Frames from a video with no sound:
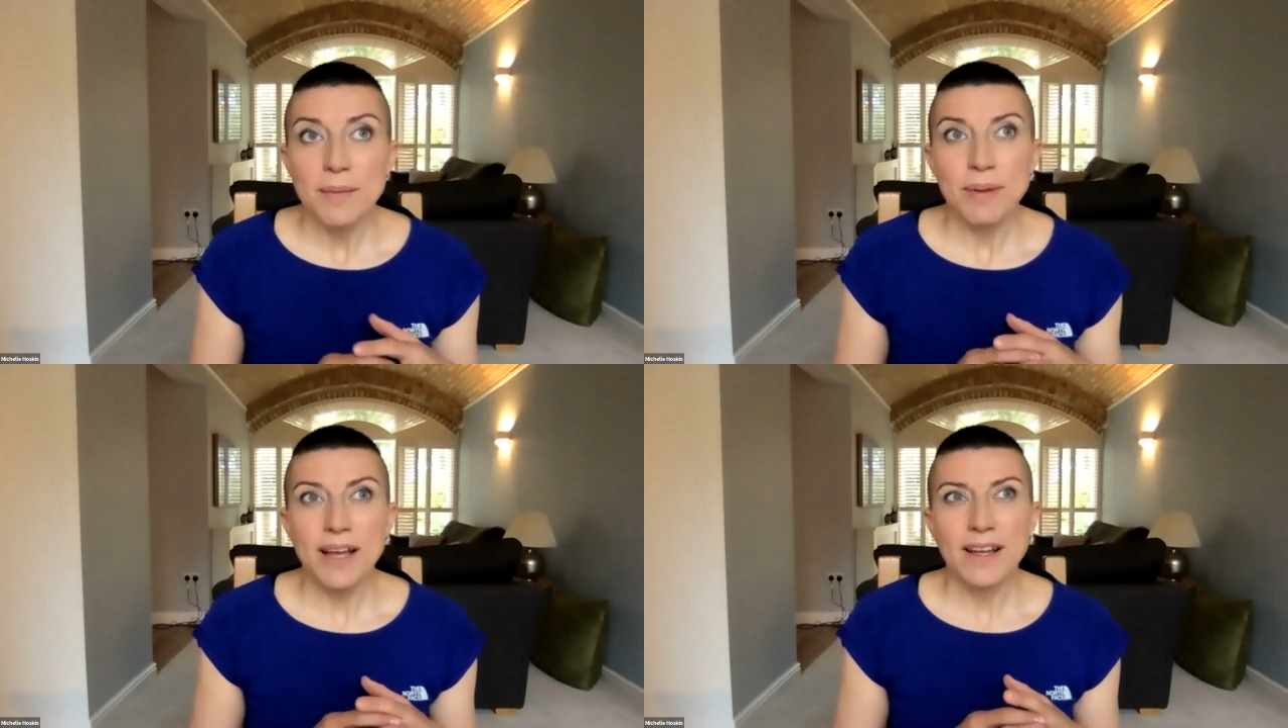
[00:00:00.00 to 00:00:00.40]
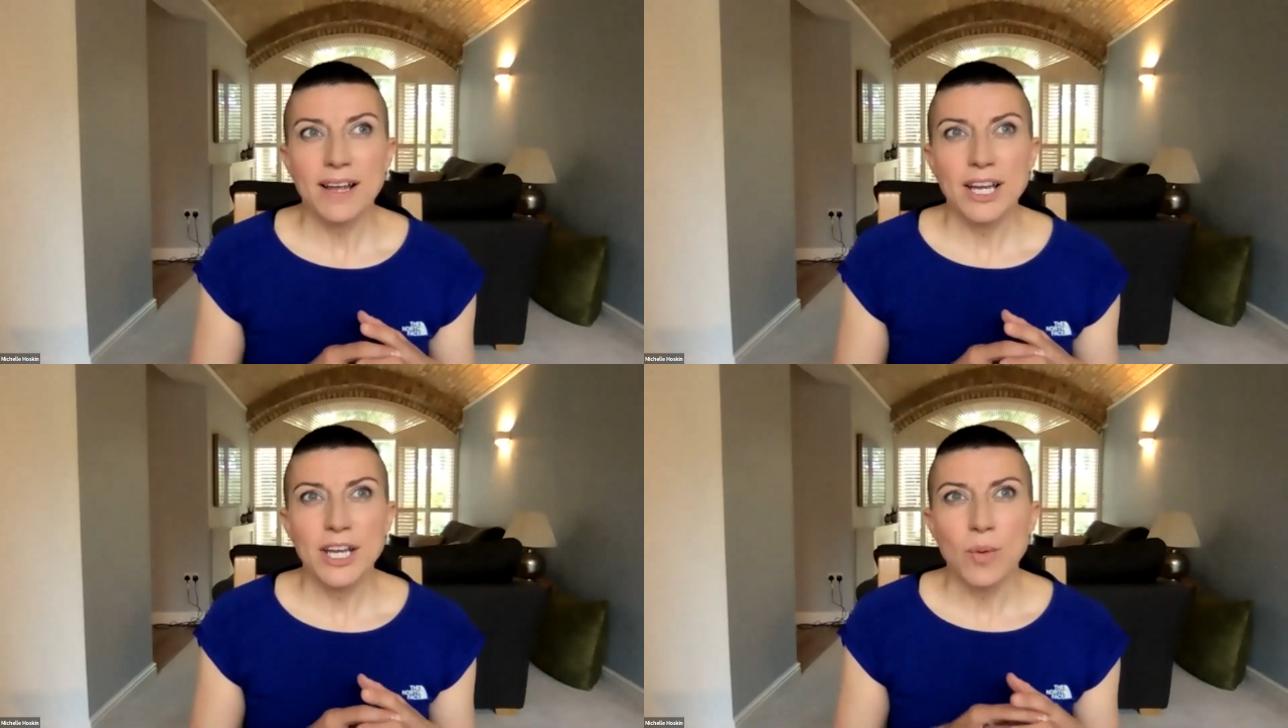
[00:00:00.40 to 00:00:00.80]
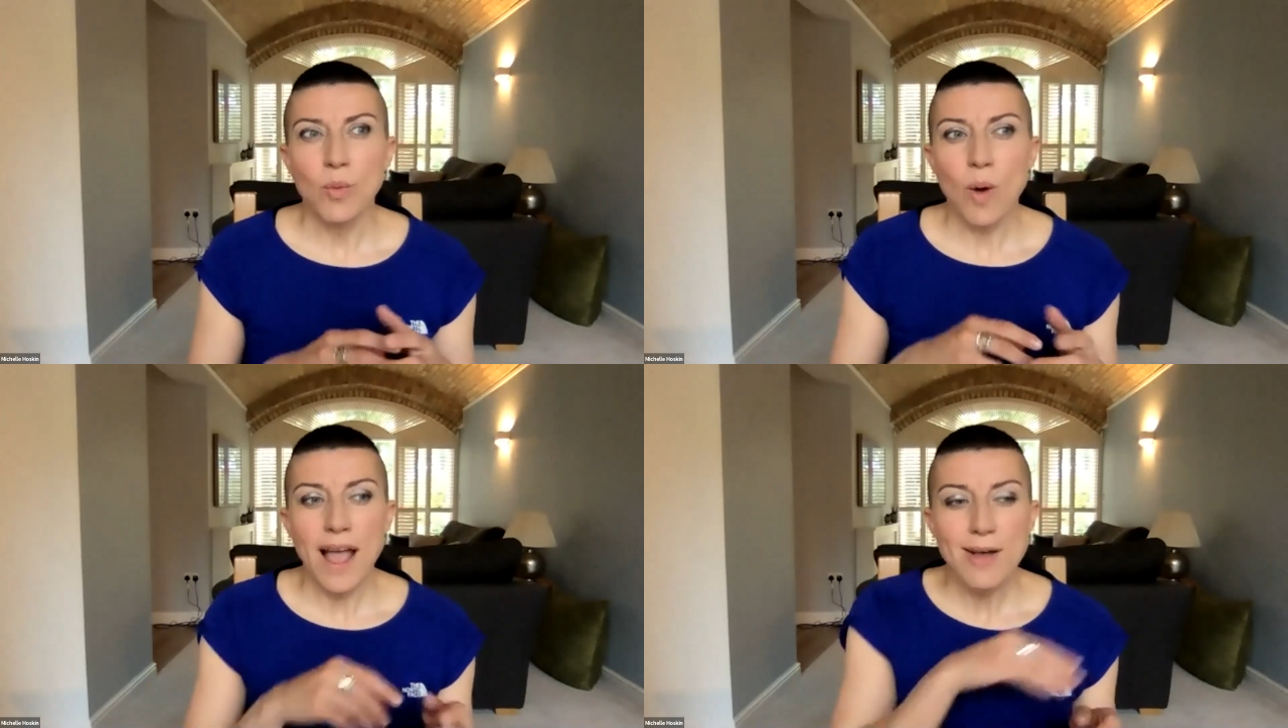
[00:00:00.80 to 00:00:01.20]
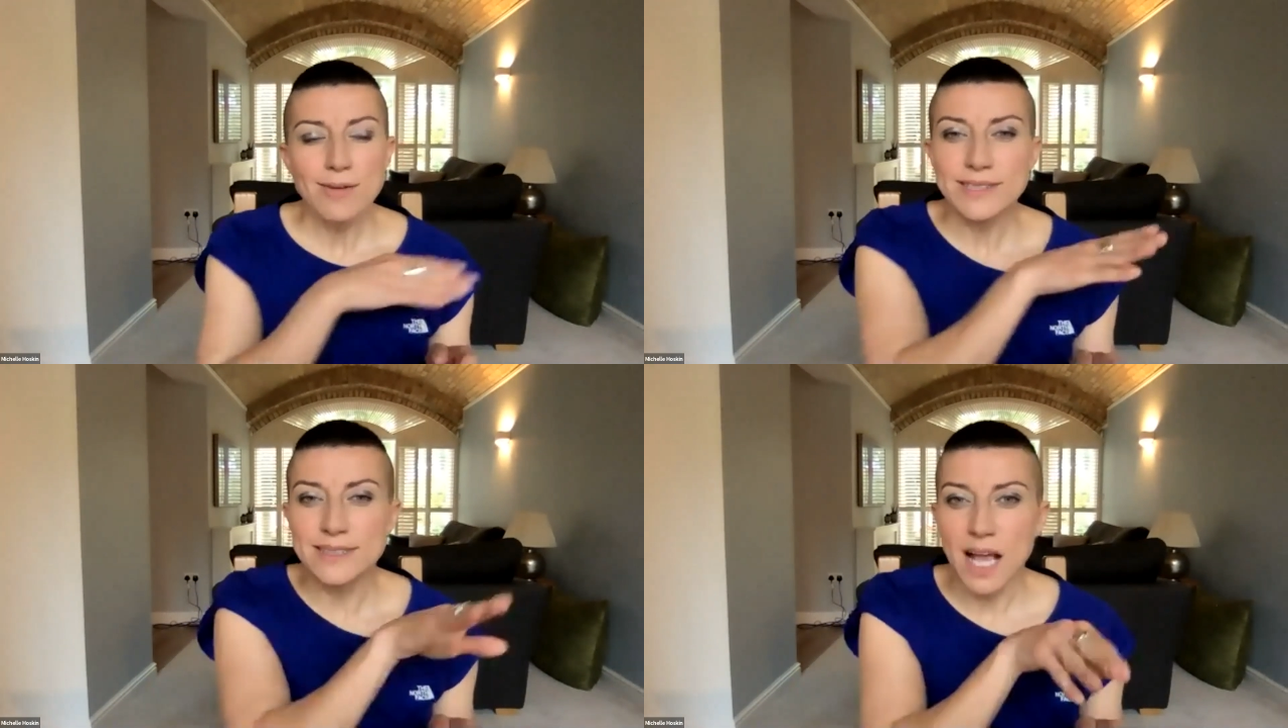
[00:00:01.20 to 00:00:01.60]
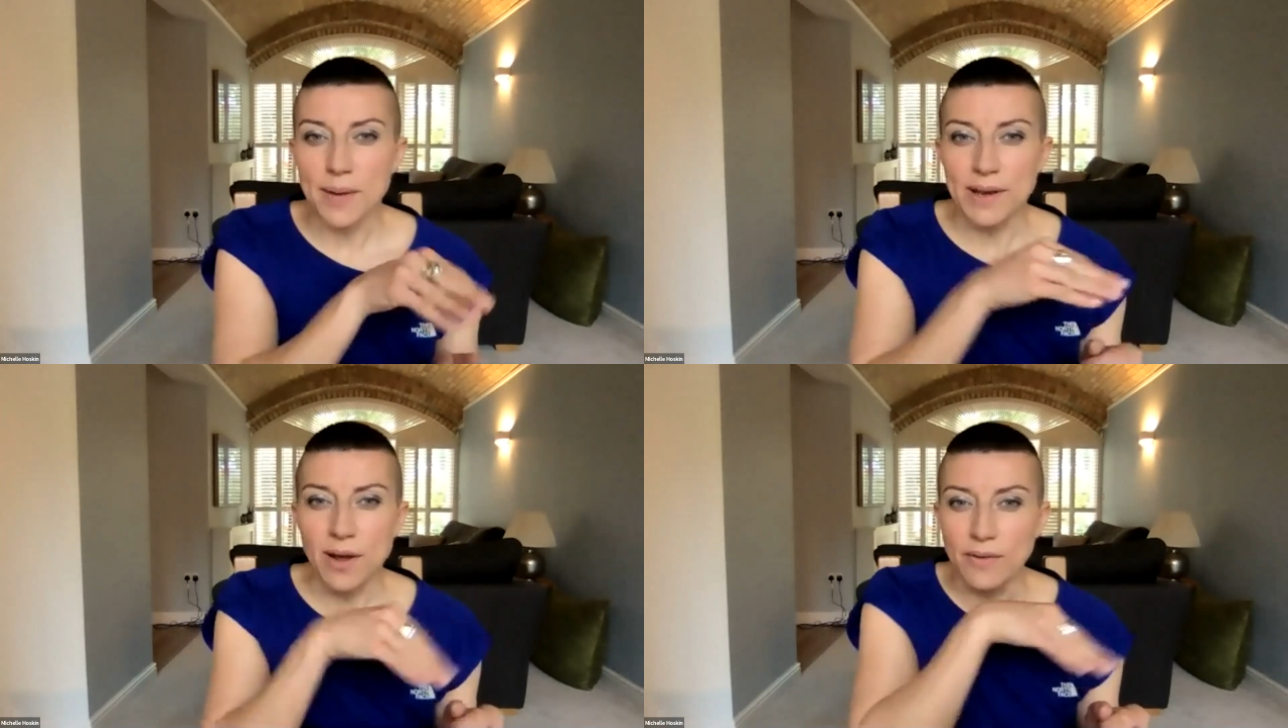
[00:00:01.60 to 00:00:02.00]
But you know, what else is
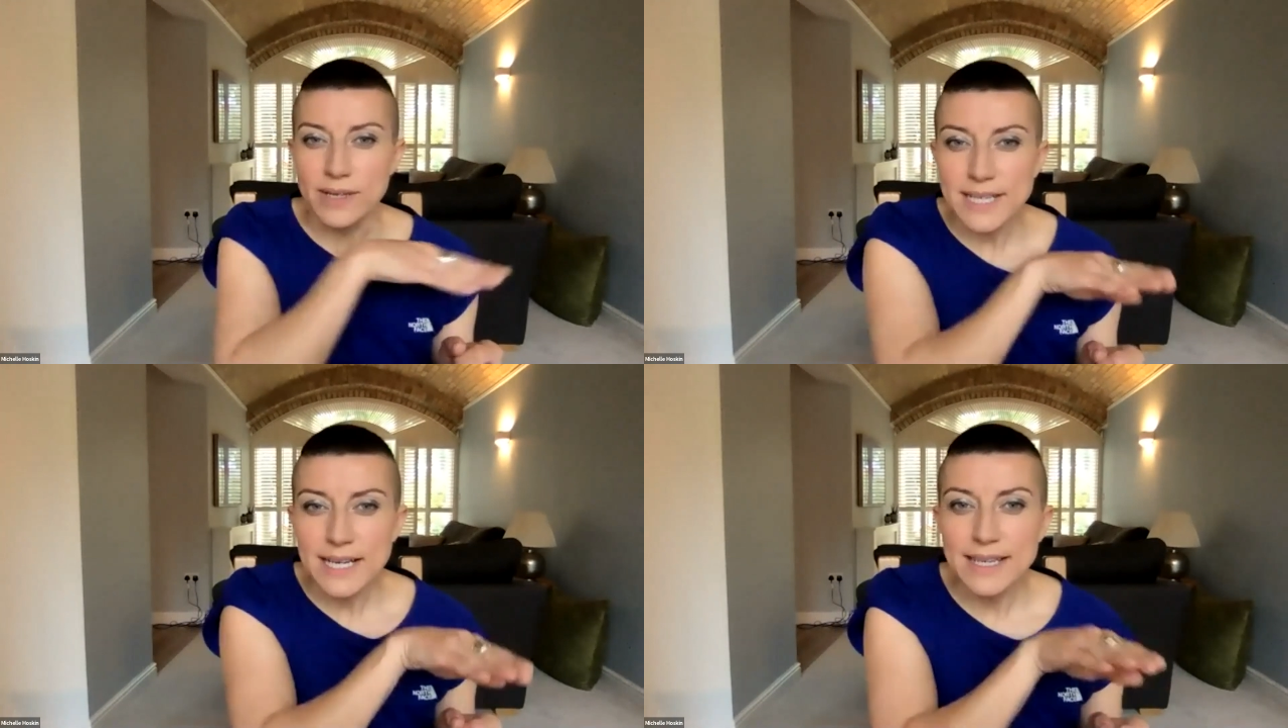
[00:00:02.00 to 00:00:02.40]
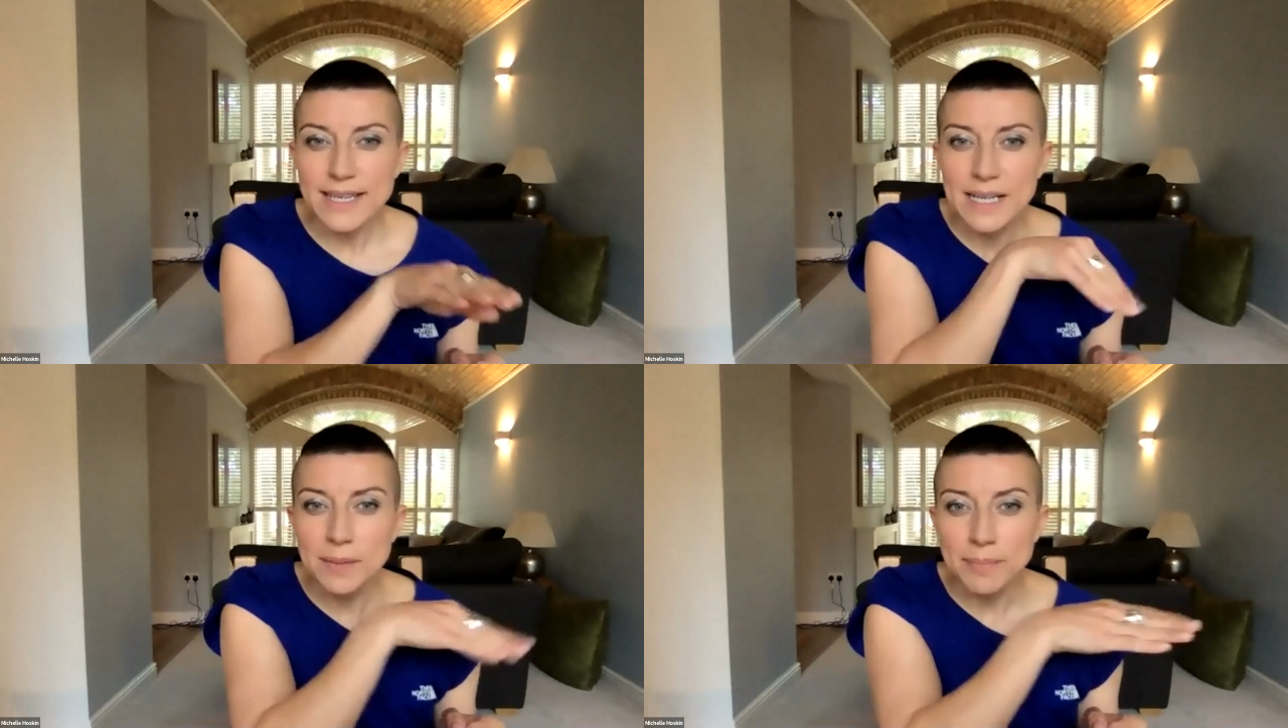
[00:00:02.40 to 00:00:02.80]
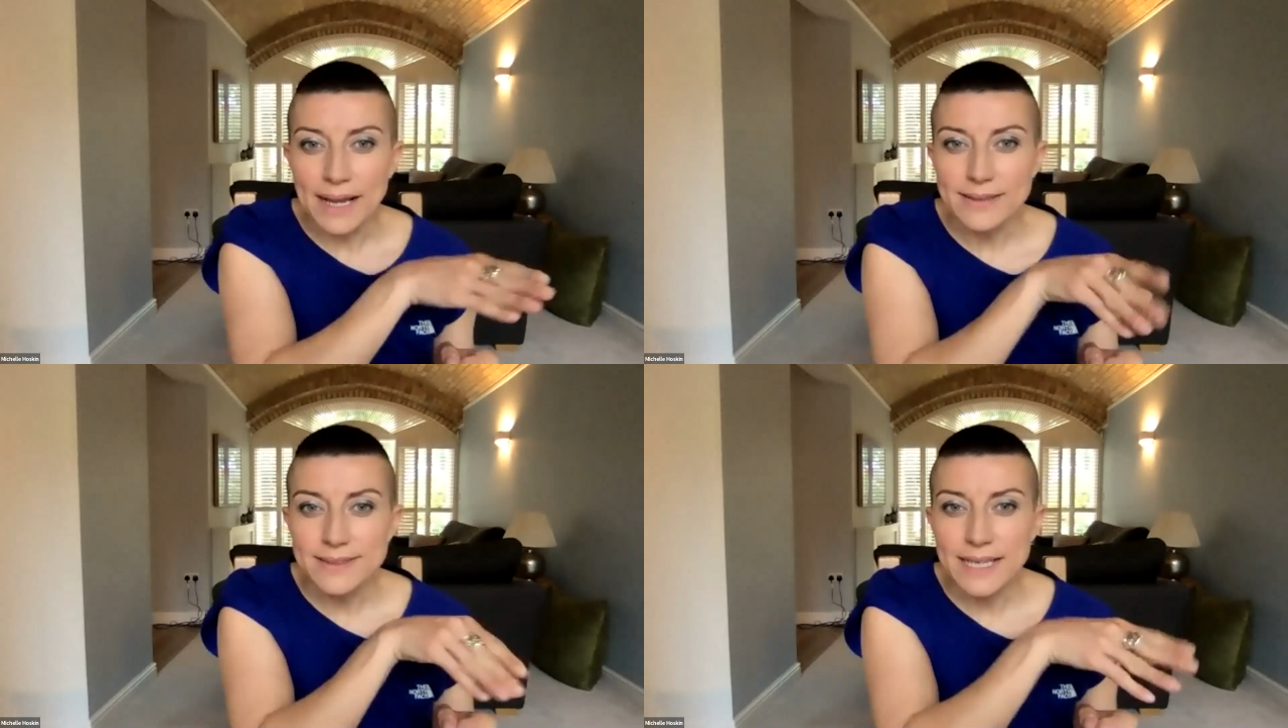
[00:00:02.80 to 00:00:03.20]
going on? Dig a little bit.